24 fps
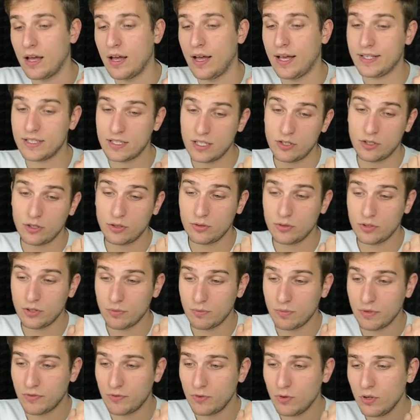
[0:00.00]
As I told you
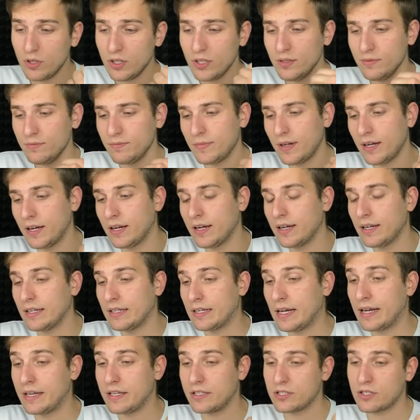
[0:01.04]
before,
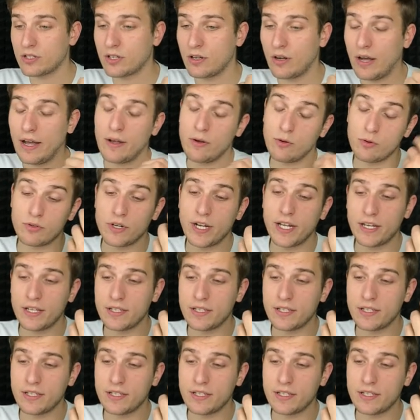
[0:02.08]
I already